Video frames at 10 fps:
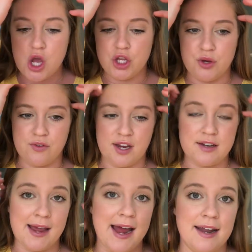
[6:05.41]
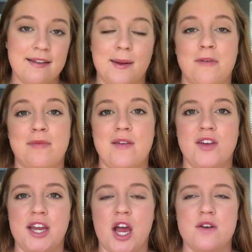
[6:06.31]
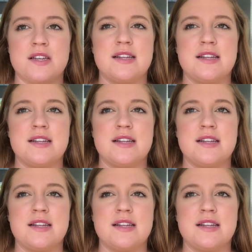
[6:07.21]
using to edit some of my videos.